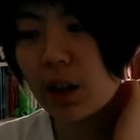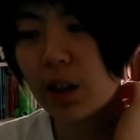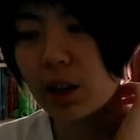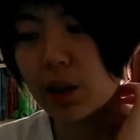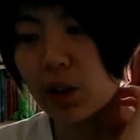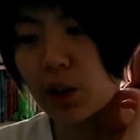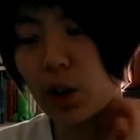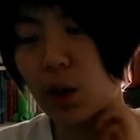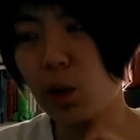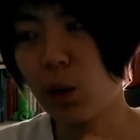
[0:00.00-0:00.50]

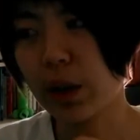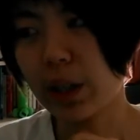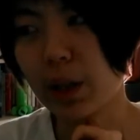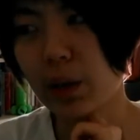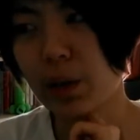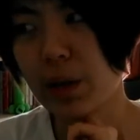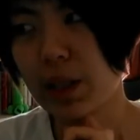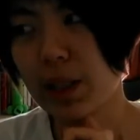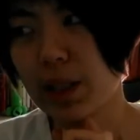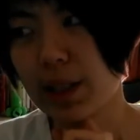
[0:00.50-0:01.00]
So when I
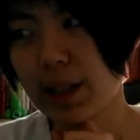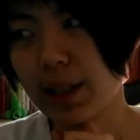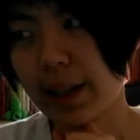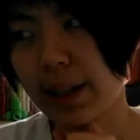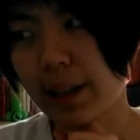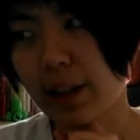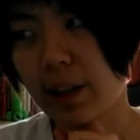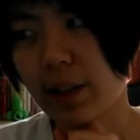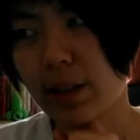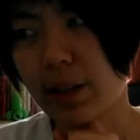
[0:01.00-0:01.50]
was
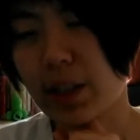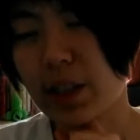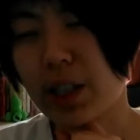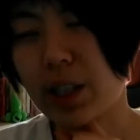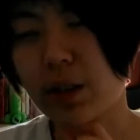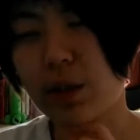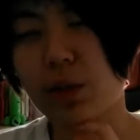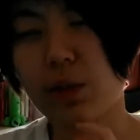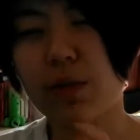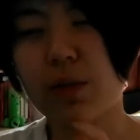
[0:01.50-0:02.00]
like
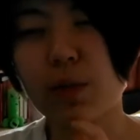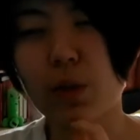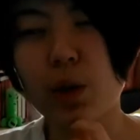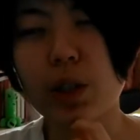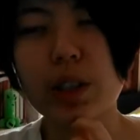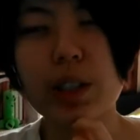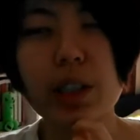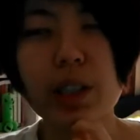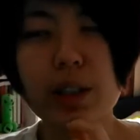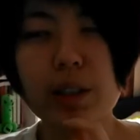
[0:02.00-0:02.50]
13 or
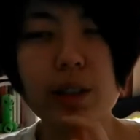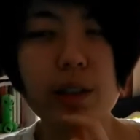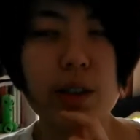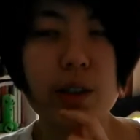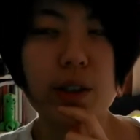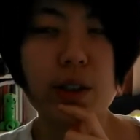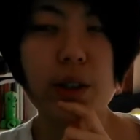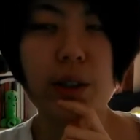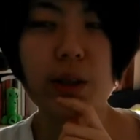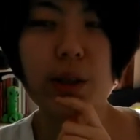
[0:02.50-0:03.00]
14 years
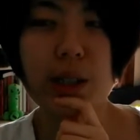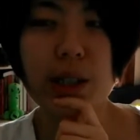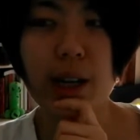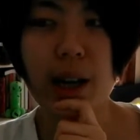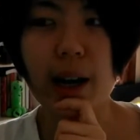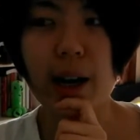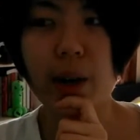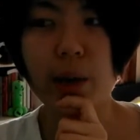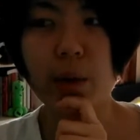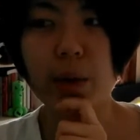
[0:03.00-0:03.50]
old,
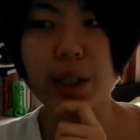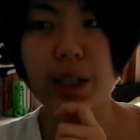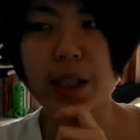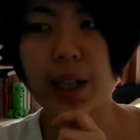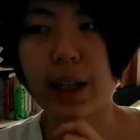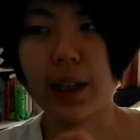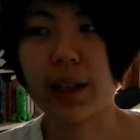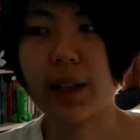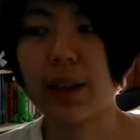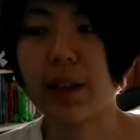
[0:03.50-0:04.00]
I was
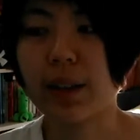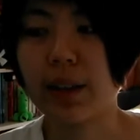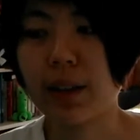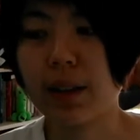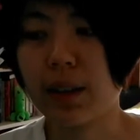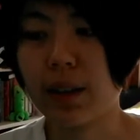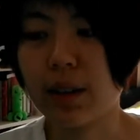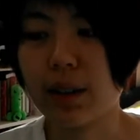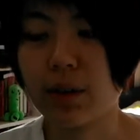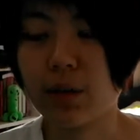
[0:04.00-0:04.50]
taking
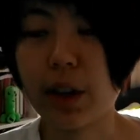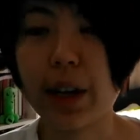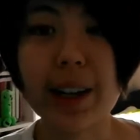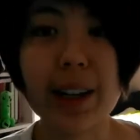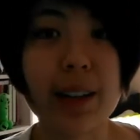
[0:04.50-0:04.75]
writing